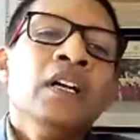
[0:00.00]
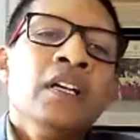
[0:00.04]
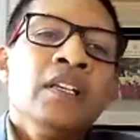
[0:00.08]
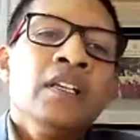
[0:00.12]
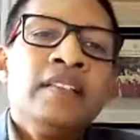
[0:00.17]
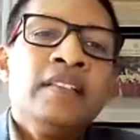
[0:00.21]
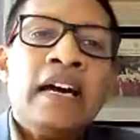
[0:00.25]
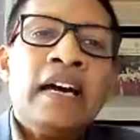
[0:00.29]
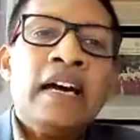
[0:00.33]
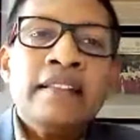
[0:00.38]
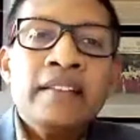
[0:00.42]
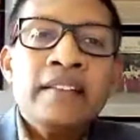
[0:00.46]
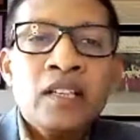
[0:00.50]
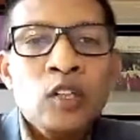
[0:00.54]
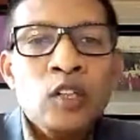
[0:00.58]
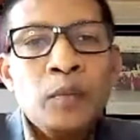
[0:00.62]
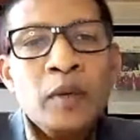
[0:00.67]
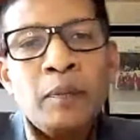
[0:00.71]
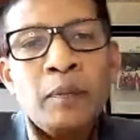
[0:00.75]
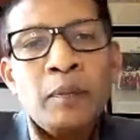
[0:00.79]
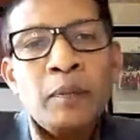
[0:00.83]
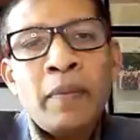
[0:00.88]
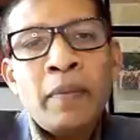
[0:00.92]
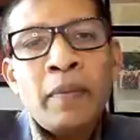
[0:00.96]
The other
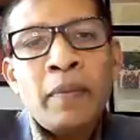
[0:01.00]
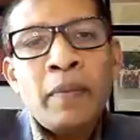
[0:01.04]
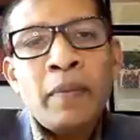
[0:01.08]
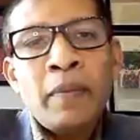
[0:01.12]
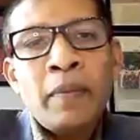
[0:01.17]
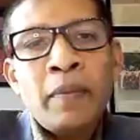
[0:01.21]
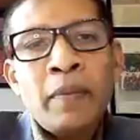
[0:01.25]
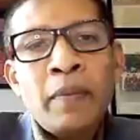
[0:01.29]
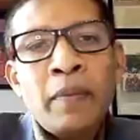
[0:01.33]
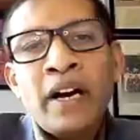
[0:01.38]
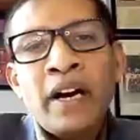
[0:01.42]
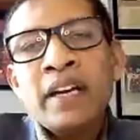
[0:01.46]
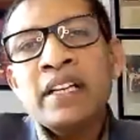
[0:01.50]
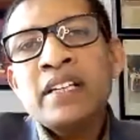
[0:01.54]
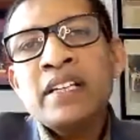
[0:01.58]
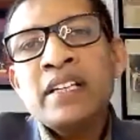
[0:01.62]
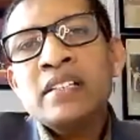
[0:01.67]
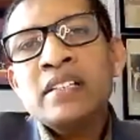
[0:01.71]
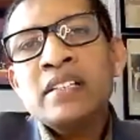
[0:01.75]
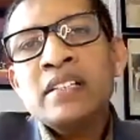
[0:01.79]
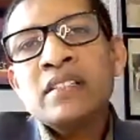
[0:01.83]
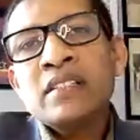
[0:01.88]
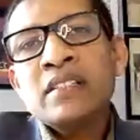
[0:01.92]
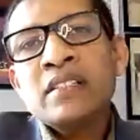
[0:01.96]
global partner is
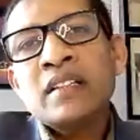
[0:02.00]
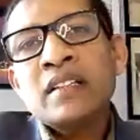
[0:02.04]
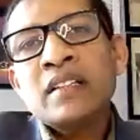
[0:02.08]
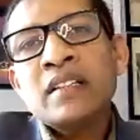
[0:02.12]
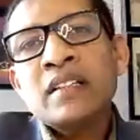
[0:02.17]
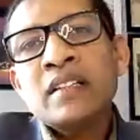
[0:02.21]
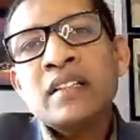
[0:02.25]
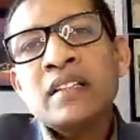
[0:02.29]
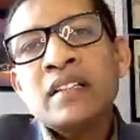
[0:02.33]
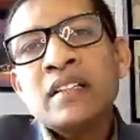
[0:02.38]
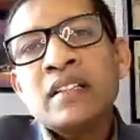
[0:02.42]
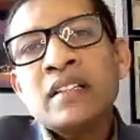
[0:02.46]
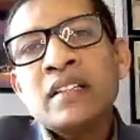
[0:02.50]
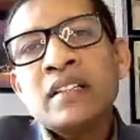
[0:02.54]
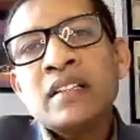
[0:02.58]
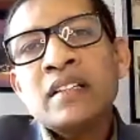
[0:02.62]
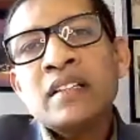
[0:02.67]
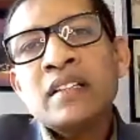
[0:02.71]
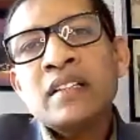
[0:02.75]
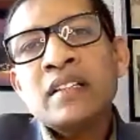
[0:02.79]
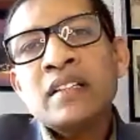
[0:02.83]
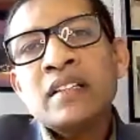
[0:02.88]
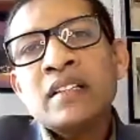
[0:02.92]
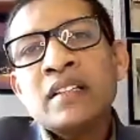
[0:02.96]
Glenmore.
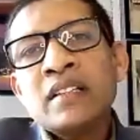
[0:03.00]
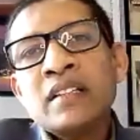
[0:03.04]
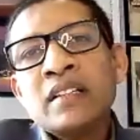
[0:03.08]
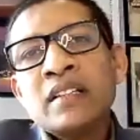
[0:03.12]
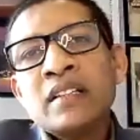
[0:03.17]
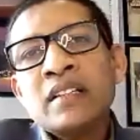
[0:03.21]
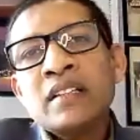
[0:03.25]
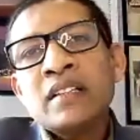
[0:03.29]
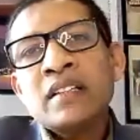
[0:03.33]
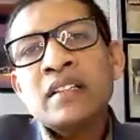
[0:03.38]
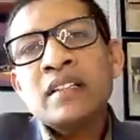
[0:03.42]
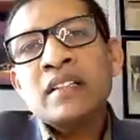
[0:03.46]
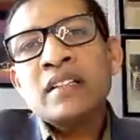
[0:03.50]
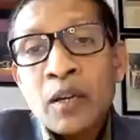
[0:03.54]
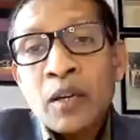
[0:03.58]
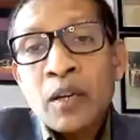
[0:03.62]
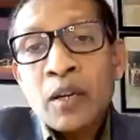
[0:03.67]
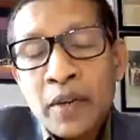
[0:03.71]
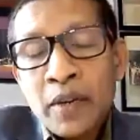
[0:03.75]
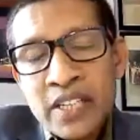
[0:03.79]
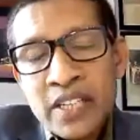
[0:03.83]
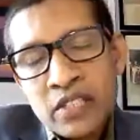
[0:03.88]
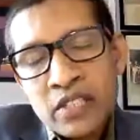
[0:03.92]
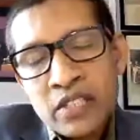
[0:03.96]
Glenmore is uh,
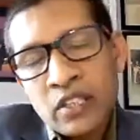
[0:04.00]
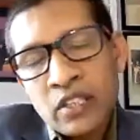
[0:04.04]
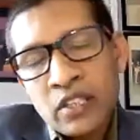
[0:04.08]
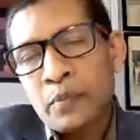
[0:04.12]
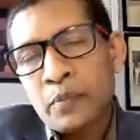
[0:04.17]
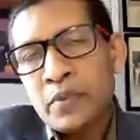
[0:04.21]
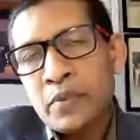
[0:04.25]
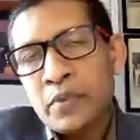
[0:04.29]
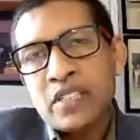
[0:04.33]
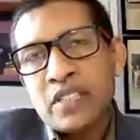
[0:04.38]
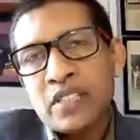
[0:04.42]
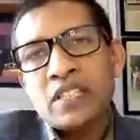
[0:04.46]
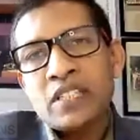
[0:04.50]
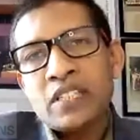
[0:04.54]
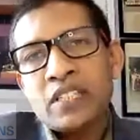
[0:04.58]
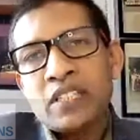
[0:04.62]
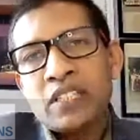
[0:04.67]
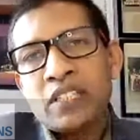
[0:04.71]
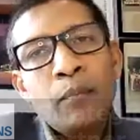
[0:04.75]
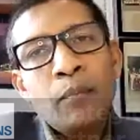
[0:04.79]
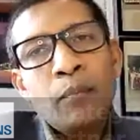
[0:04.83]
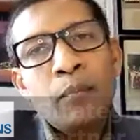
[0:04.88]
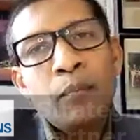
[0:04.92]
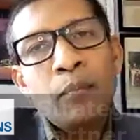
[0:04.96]
Workplace
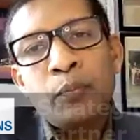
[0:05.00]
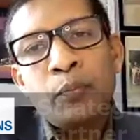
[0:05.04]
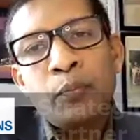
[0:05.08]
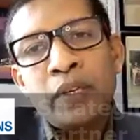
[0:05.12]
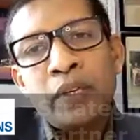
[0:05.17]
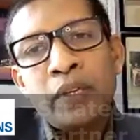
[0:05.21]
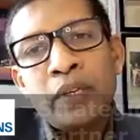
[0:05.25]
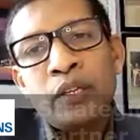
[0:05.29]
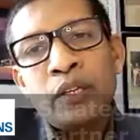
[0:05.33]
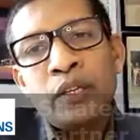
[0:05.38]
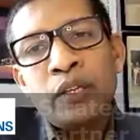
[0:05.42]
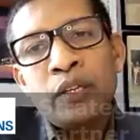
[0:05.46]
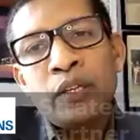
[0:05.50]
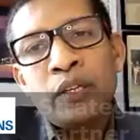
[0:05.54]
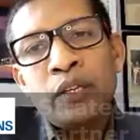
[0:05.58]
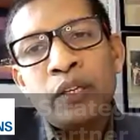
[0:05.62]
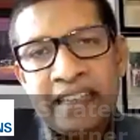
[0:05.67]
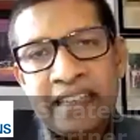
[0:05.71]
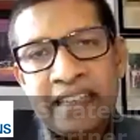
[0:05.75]
Options, WPO